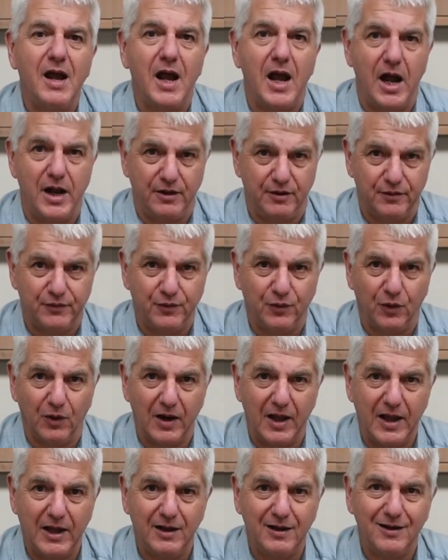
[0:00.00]
and you fall
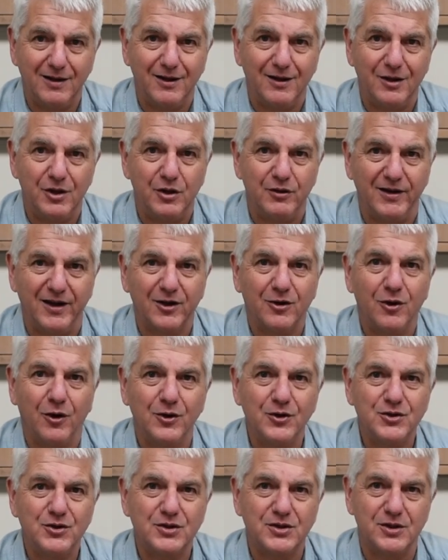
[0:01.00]
out, you're
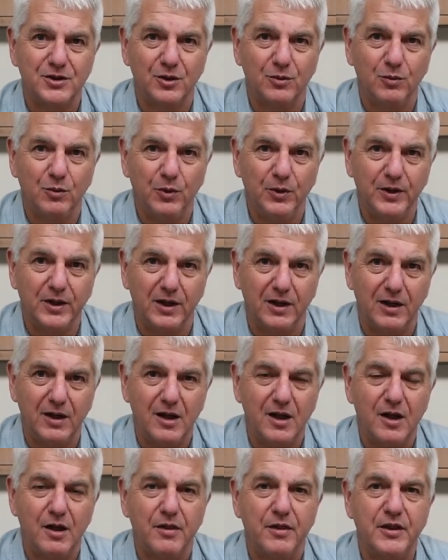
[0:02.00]
unconscious in the water,
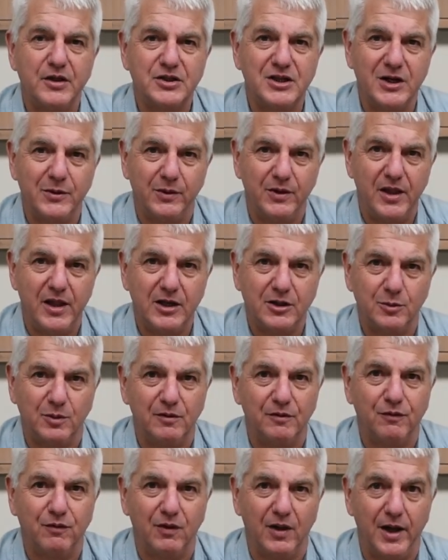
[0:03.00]
there's no one there to
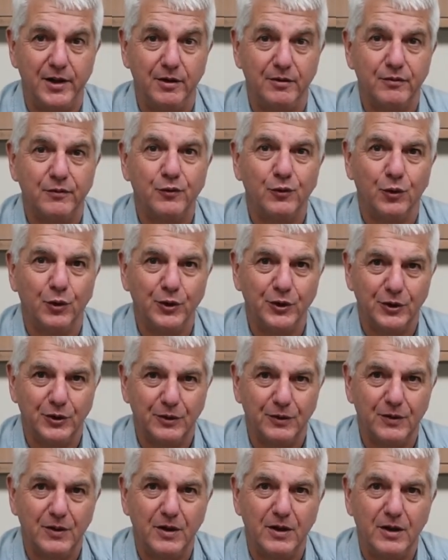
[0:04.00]
inflate it for you.
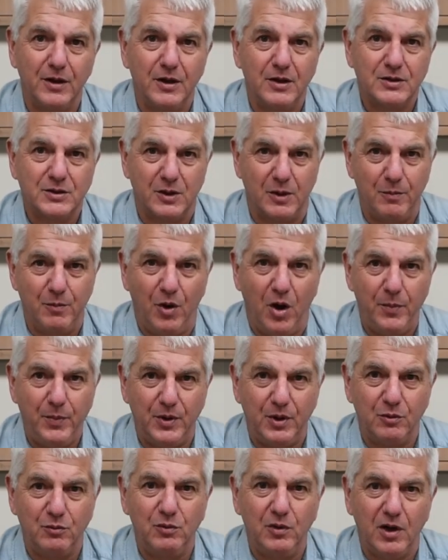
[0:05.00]
So it might be
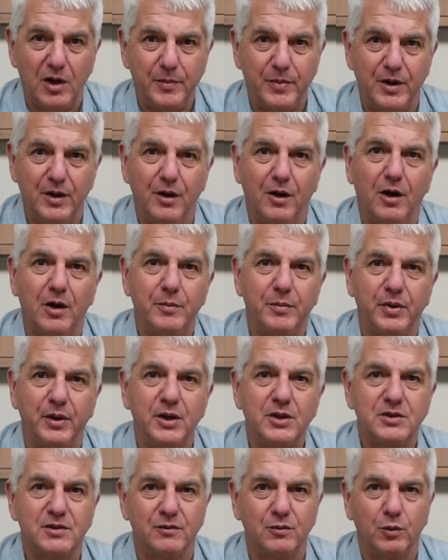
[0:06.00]
a really benign
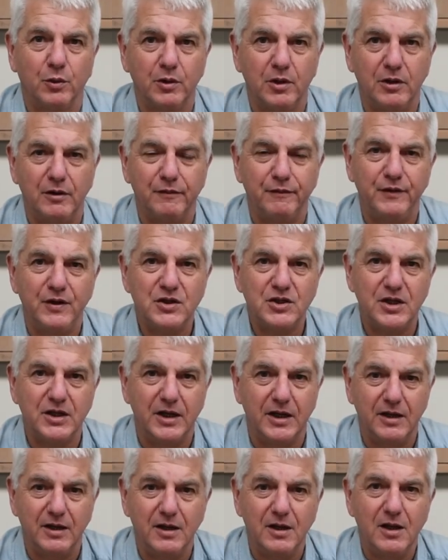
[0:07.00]
piece of water you're fishing
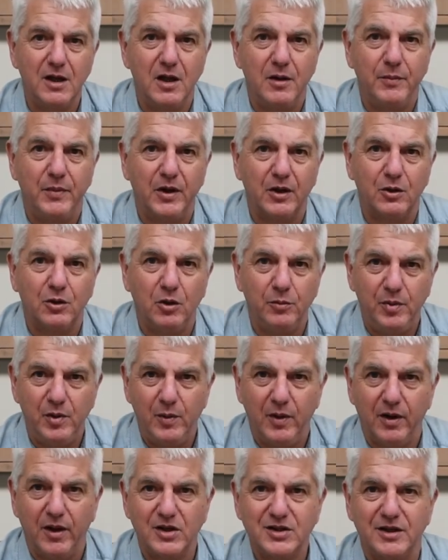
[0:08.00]
in, but it could be
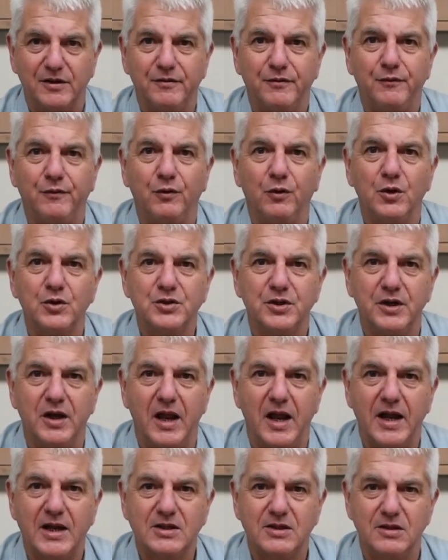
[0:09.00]
one of those unfortunate
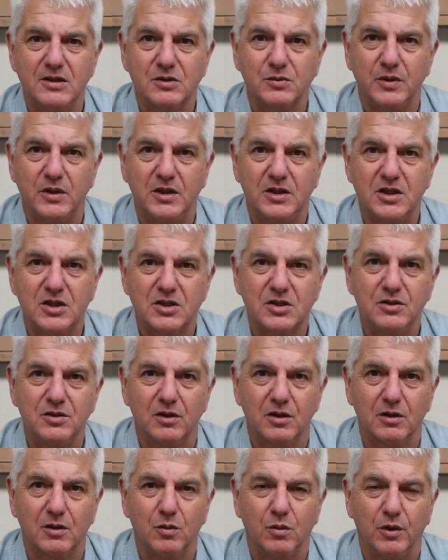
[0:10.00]
accidents where you're just
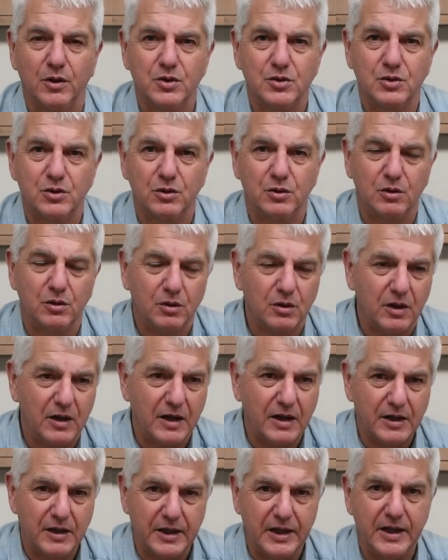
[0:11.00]
not quite sure,
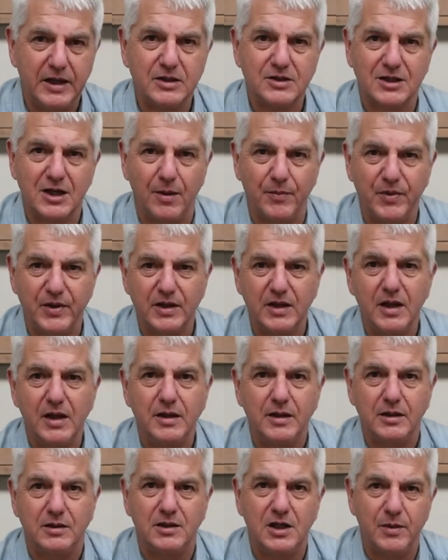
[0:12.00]
you hit something,
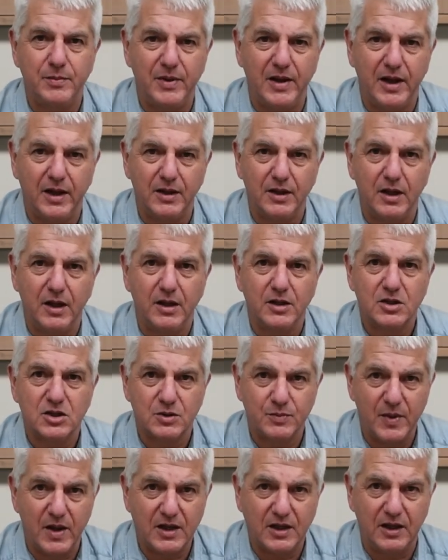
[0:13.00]
you tip out,
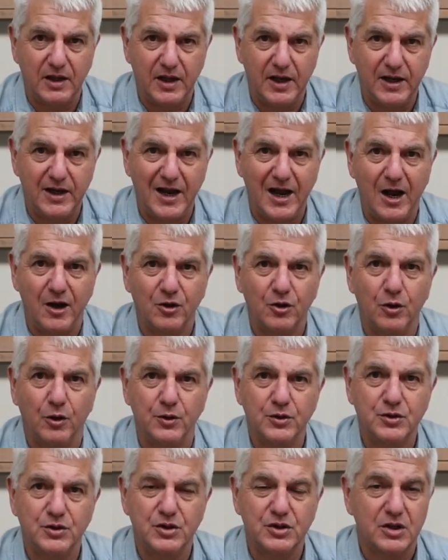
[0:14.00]
smack your head,
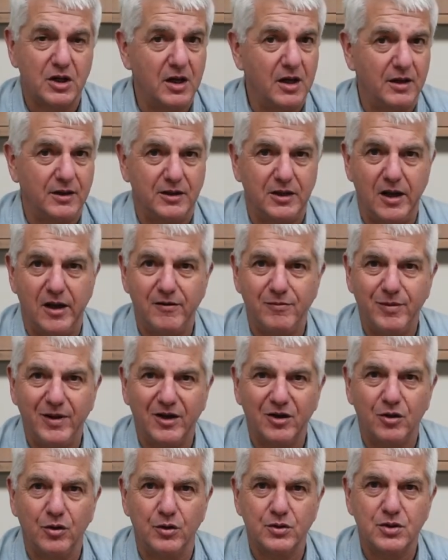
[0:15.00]
unconscious, don't have to be
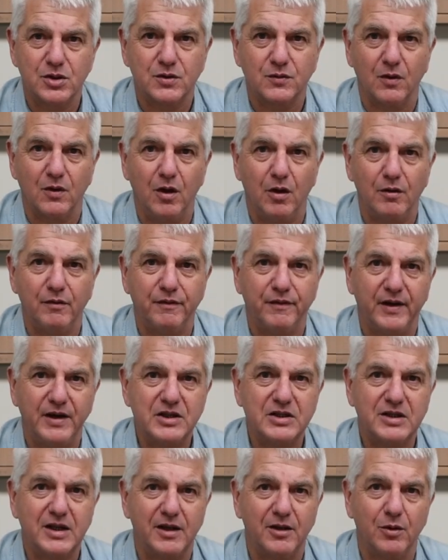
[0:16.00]
unconscious for long, face
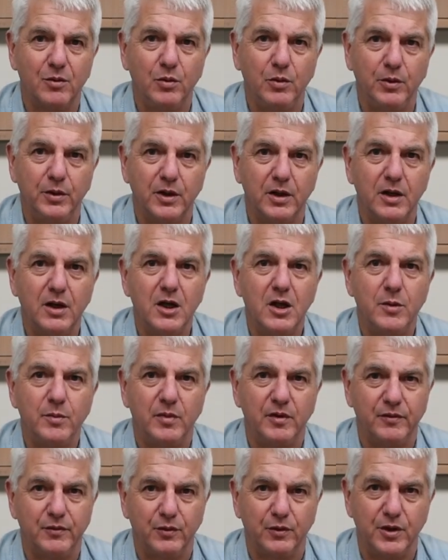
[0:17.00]
down the water
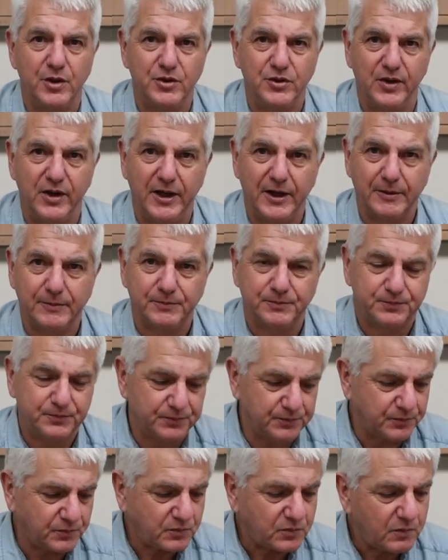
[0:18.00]
before you drown.
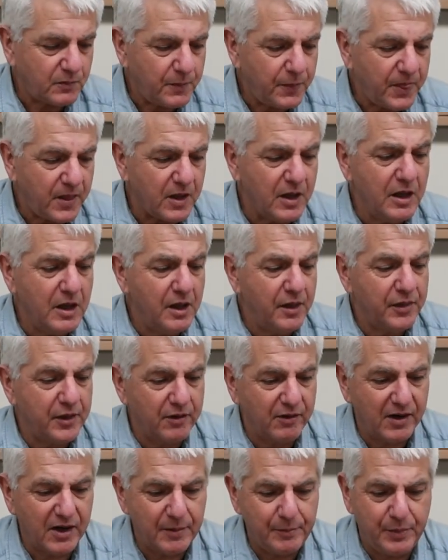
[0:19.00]
There
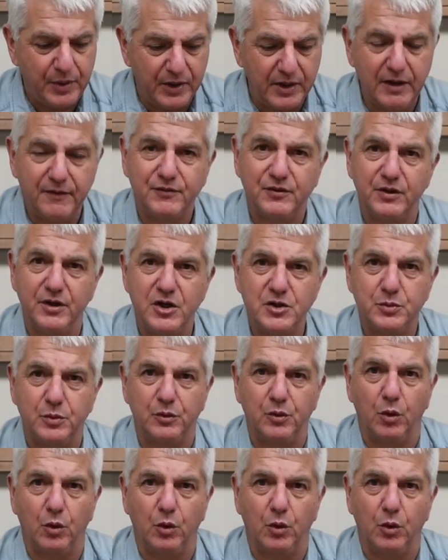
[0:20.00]
are PFDs with